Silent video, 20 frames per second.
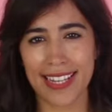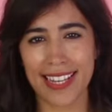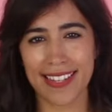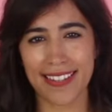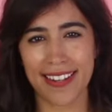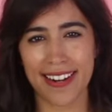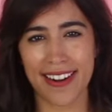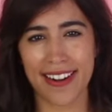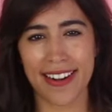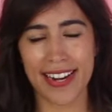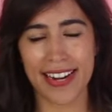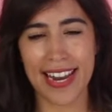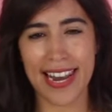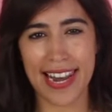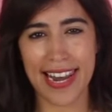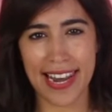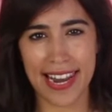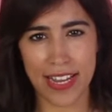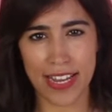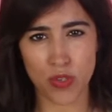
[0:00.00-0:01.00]
that there are
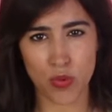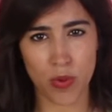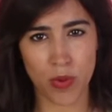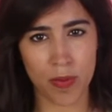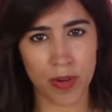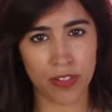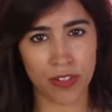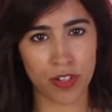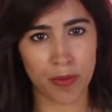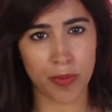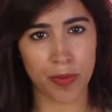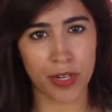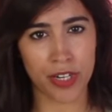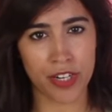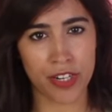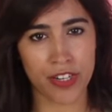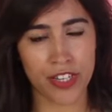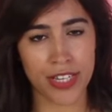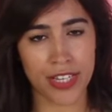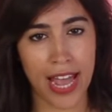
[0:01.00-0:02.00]
less women
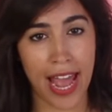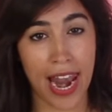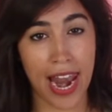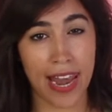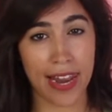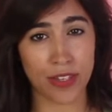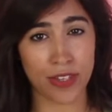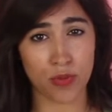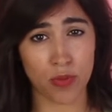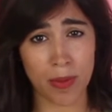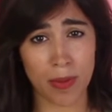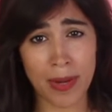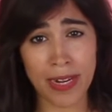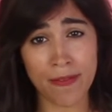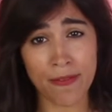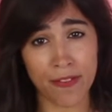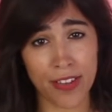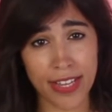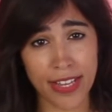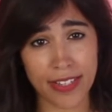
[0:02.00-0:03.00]
entrepreneurs and less women
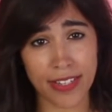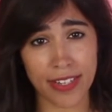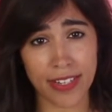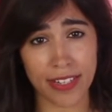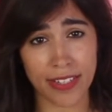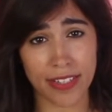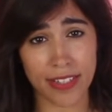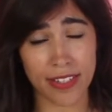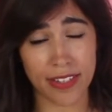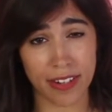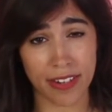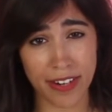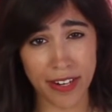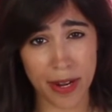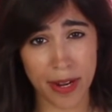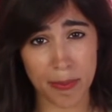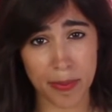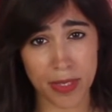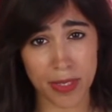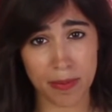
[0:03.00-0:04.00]
investing in
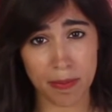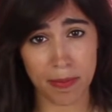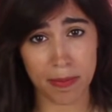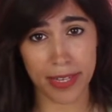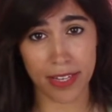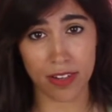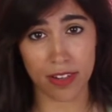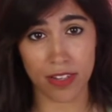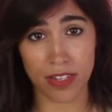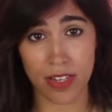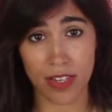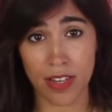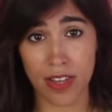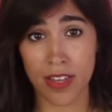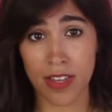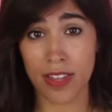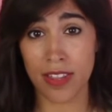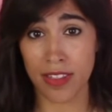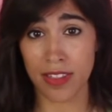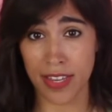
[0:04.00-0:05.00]
startups because
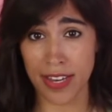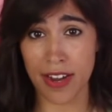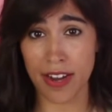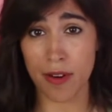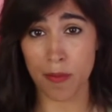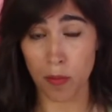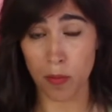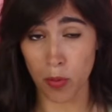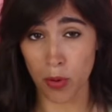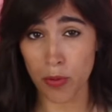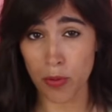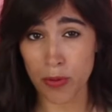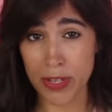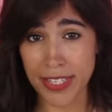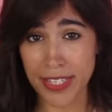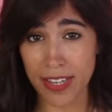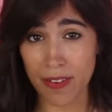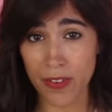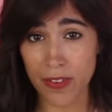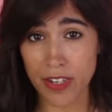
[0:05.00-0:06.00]
they are more
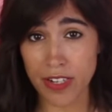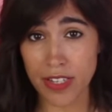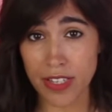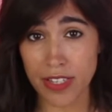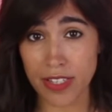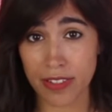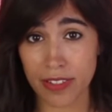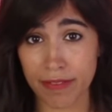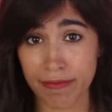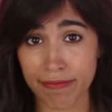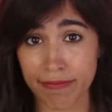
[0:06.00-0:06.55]
risk-averse?